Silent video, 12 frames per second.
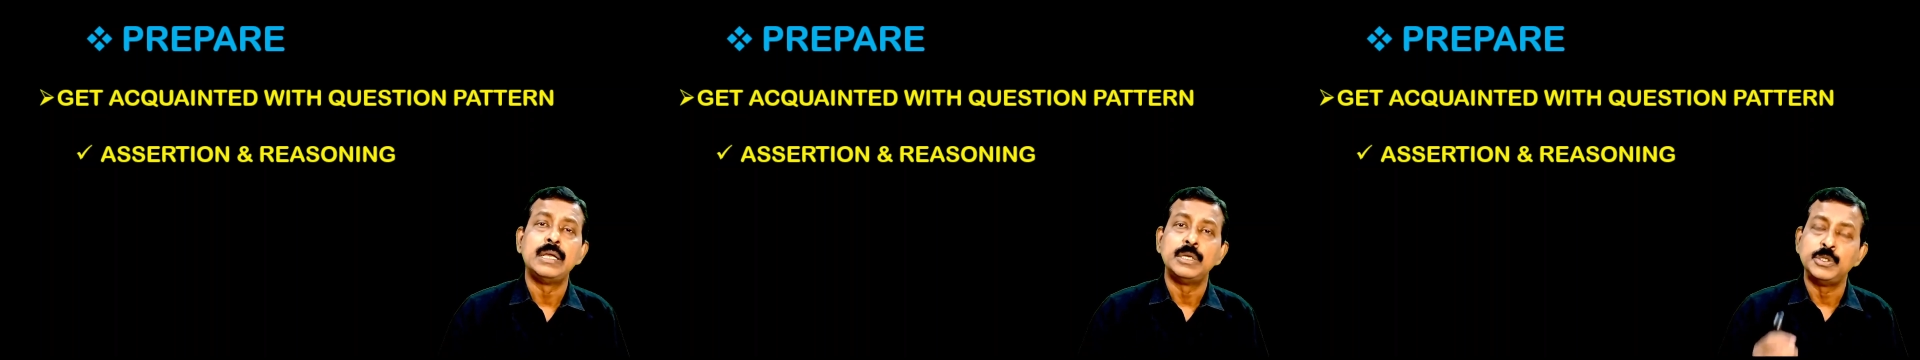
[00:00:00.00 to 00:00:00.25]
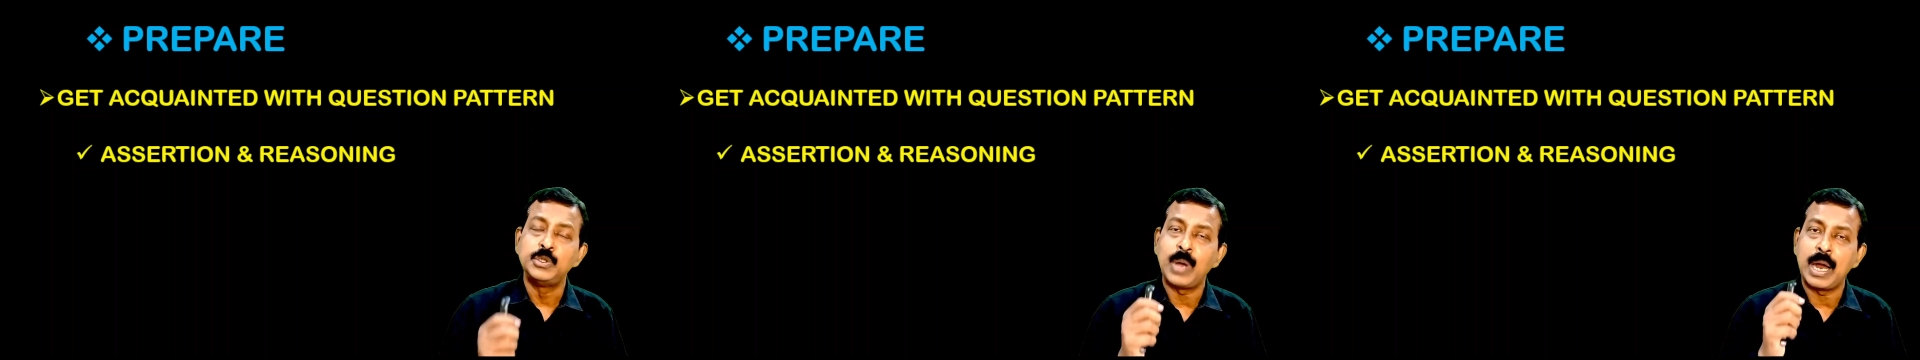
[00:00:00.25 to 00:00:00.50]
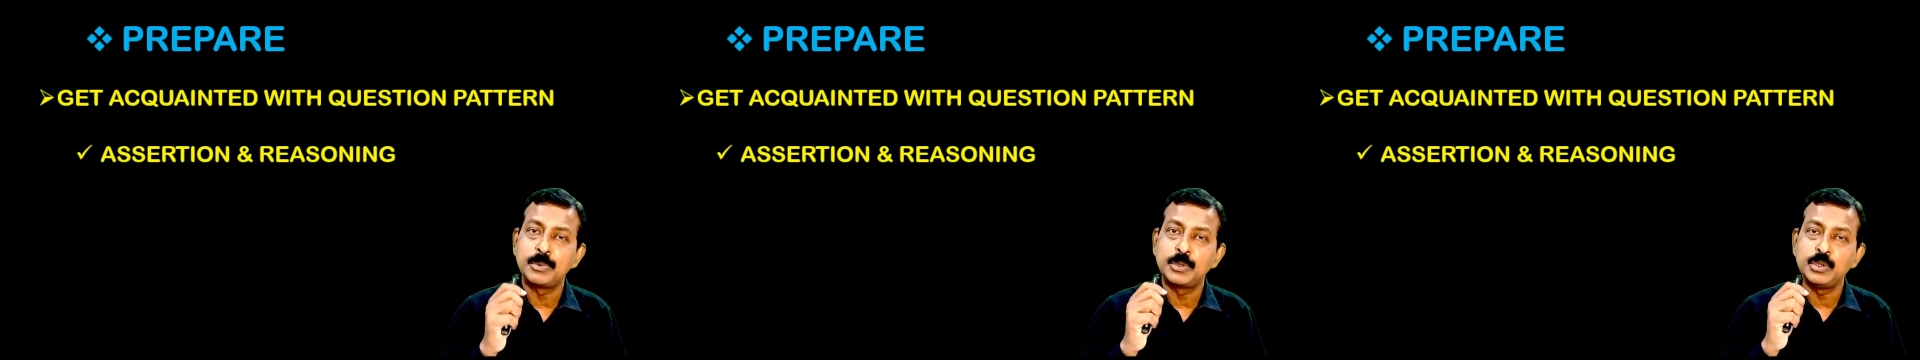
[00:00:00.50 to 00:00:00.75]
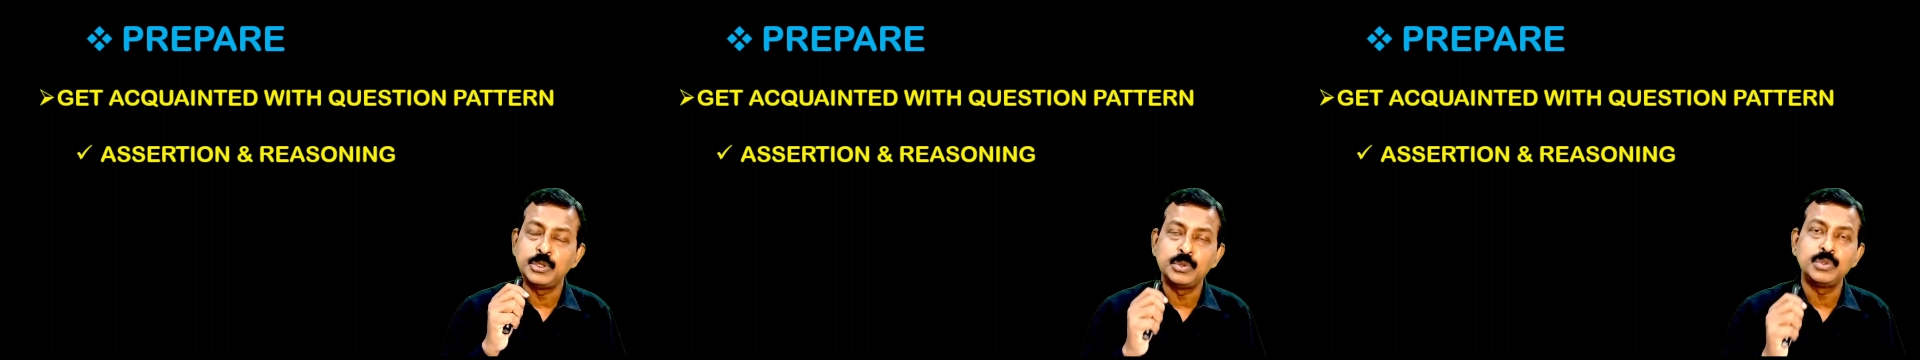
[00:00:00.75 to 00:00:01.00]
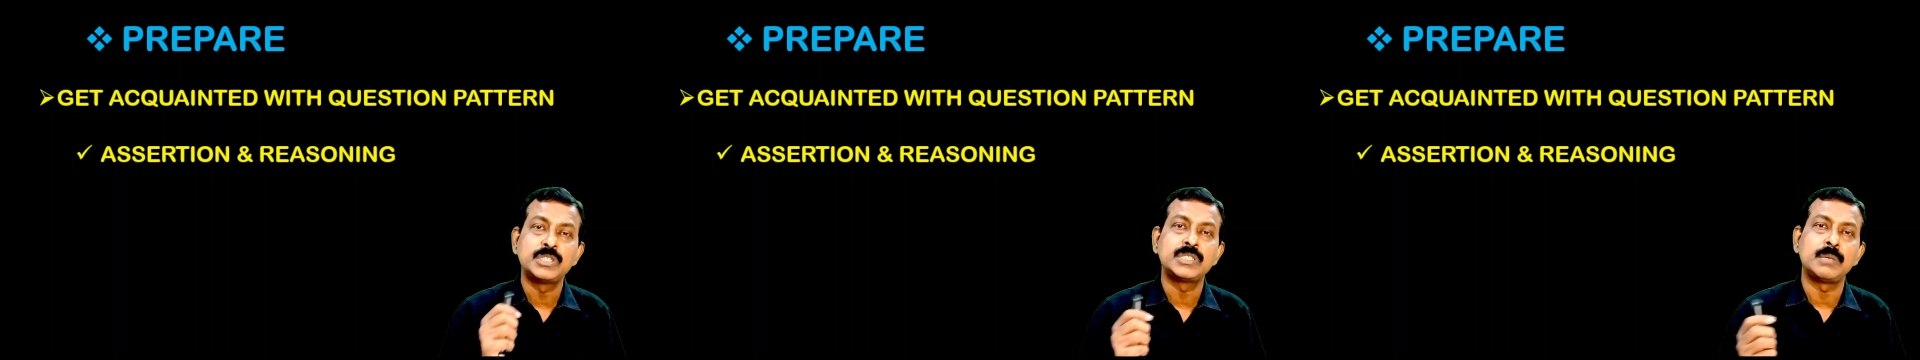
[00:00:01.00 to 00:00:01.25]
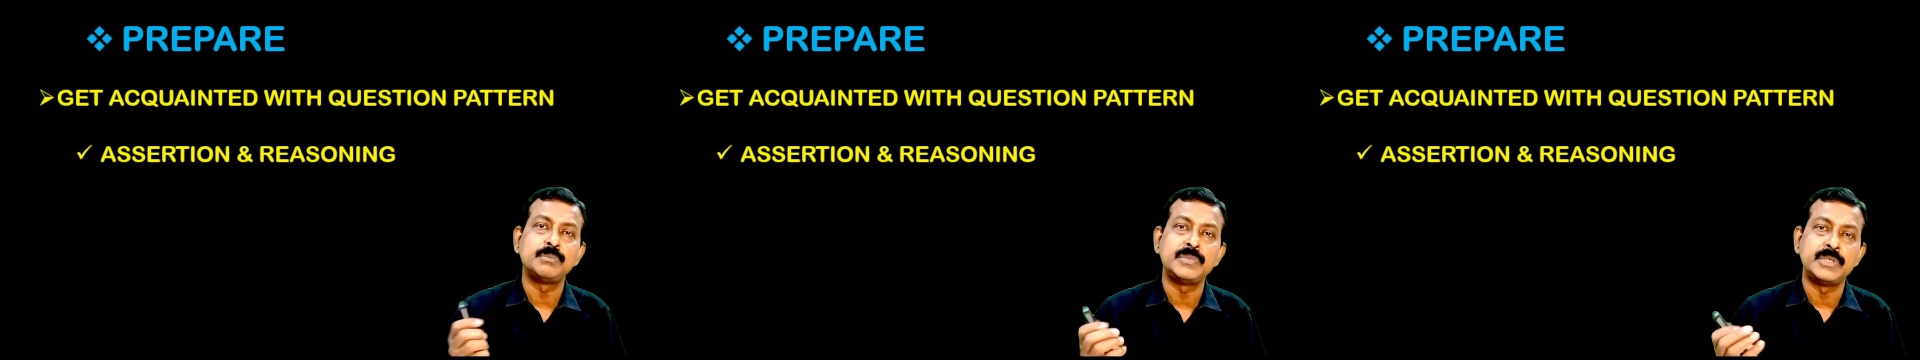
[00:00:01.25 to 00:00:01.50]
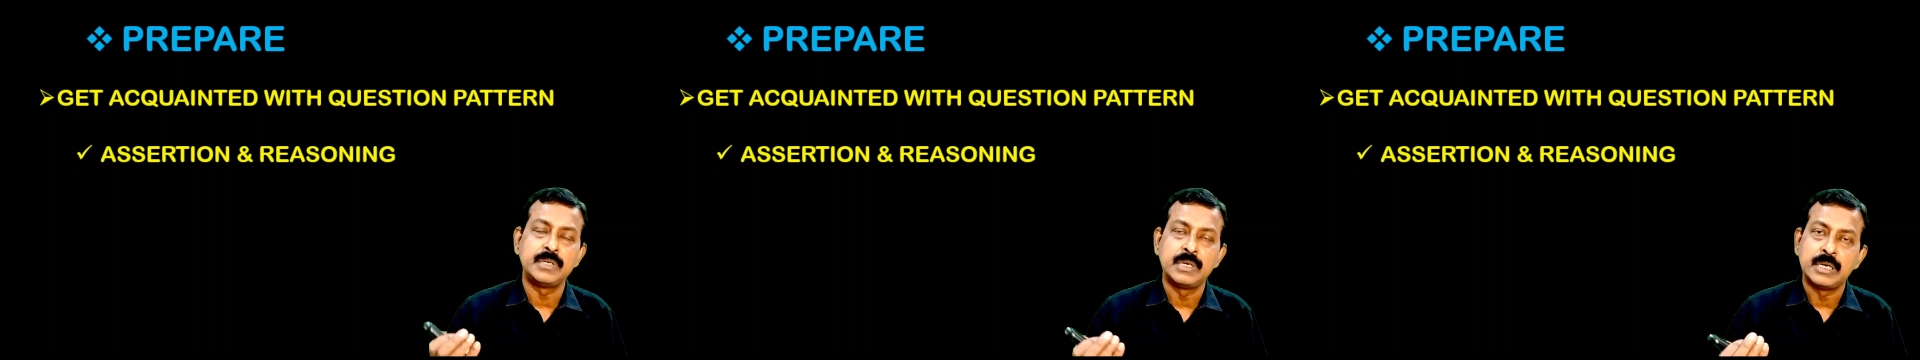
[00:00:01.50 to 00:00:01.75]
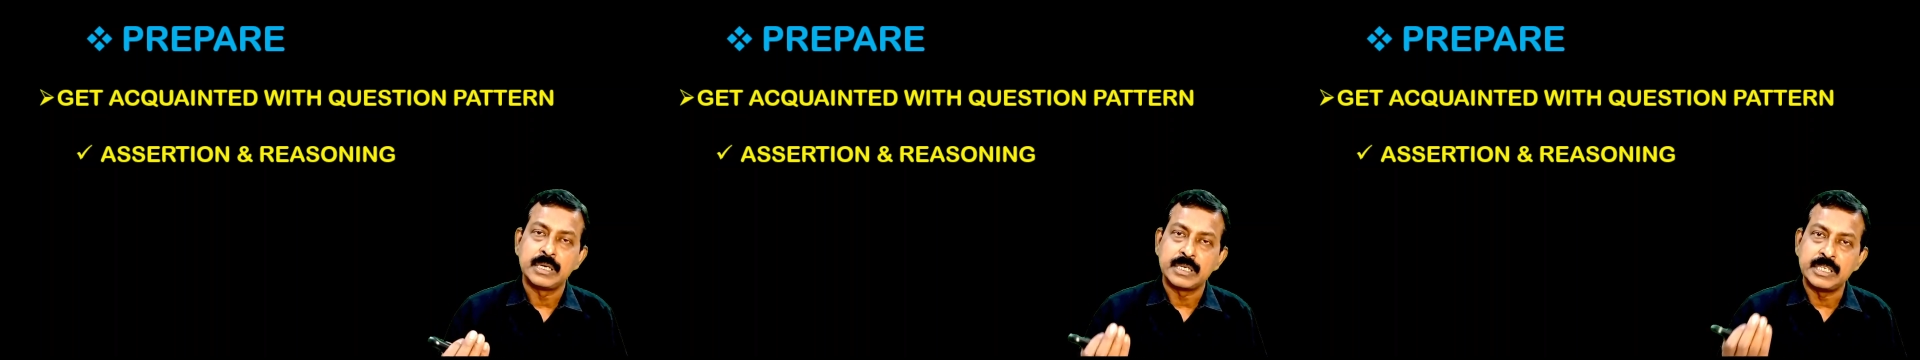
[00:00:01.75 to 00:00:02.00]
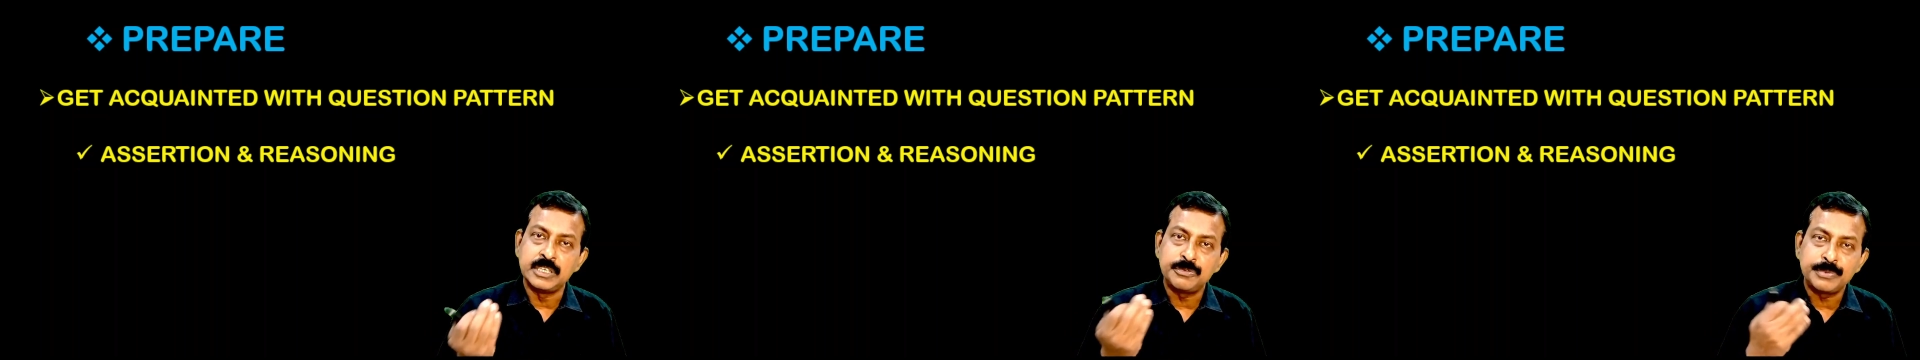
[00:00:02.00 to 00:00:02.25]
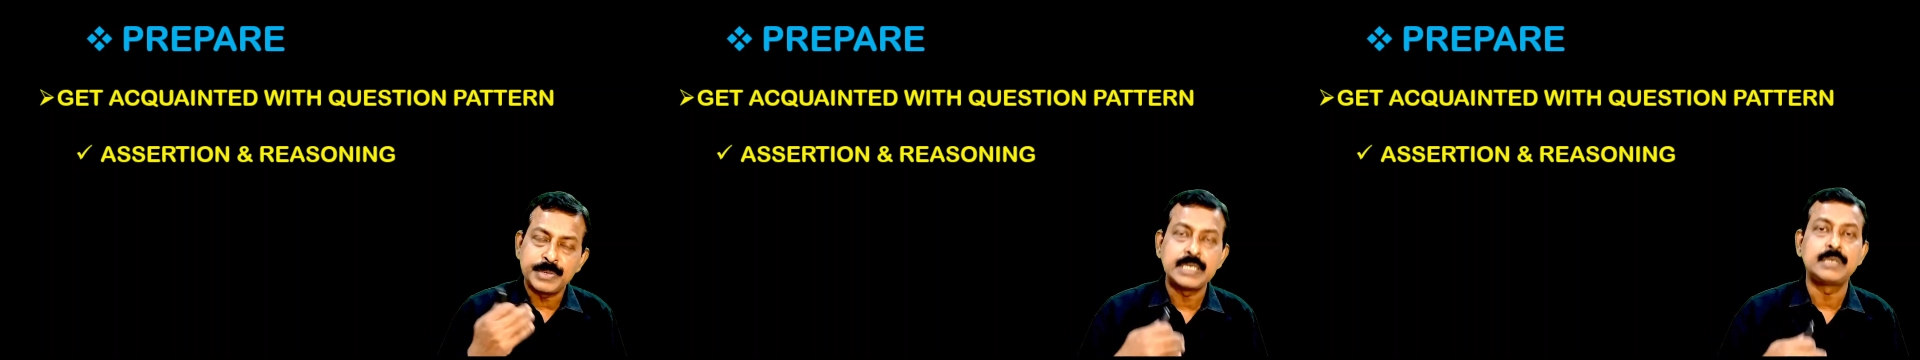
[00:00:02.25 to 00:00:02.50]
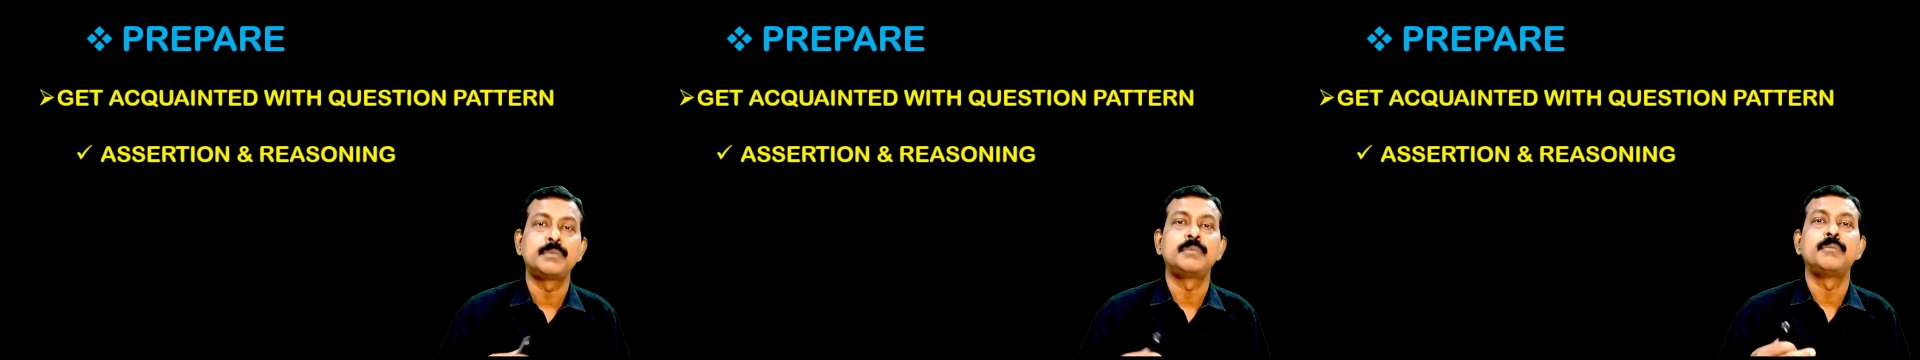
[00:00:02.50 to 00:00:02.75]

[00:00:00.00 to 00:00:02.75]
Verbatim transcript: you have to use some different